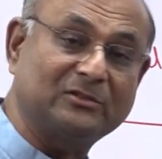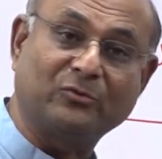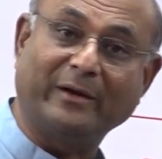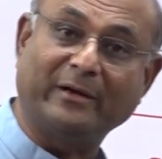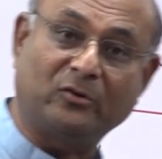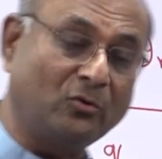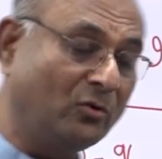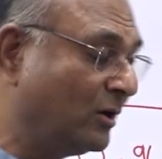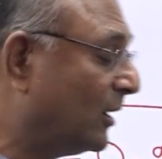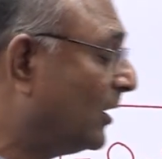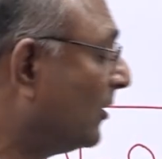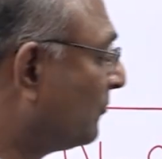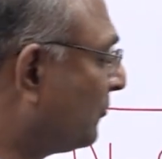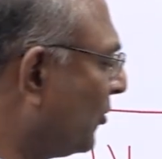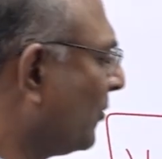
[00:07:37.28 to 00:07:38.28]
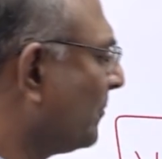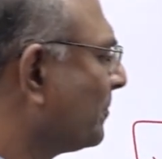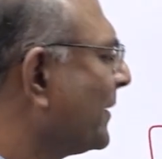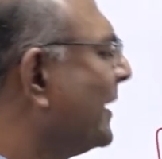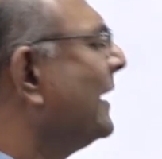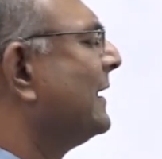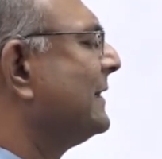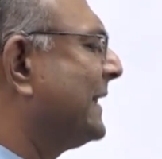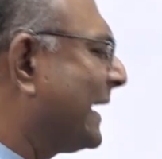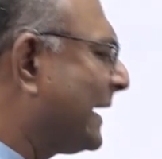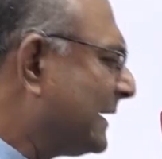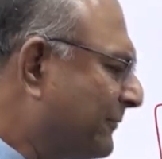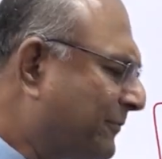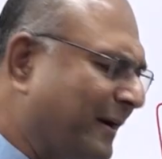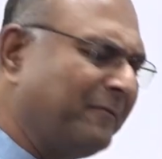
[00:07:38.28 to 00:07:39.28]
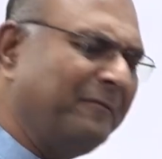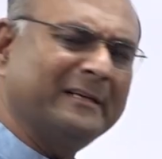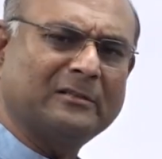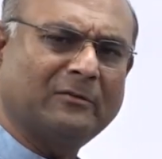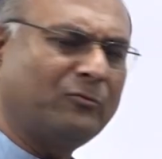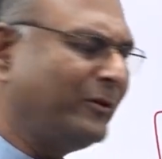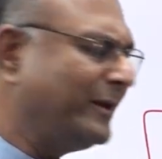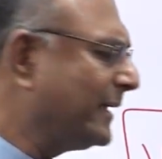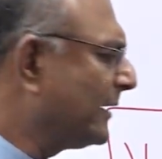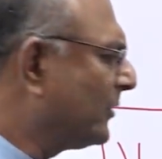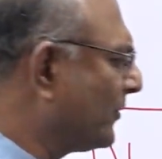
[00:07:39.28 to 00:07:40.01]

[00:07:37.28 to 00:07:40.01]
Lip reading: is going to flow. There are different ways of doing it.